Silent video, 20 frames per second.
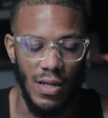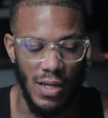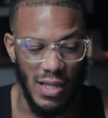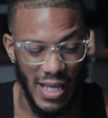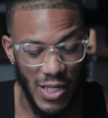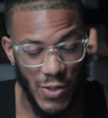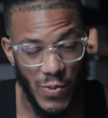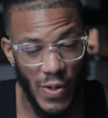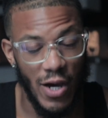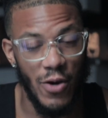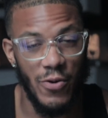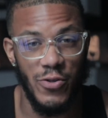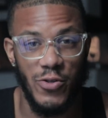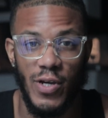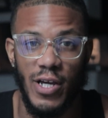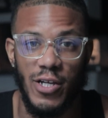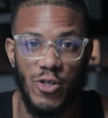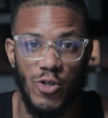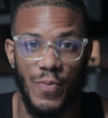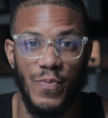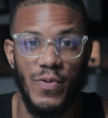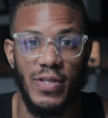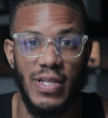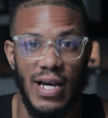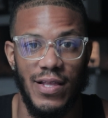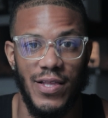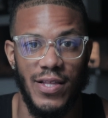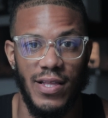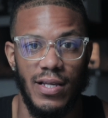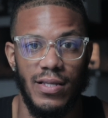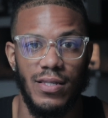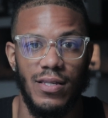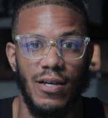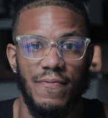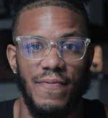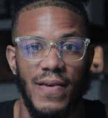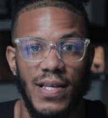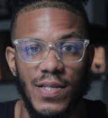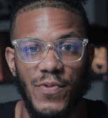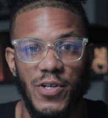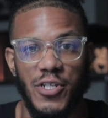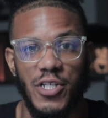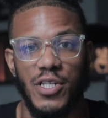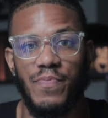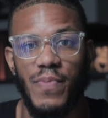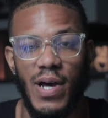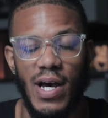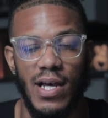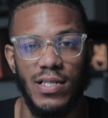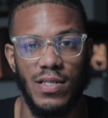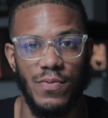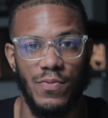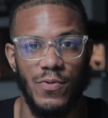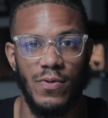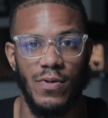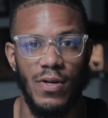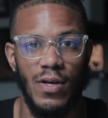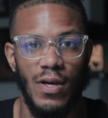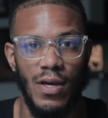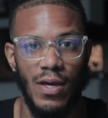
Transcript: And that's why I always try to triple down on that stuff as much as possible.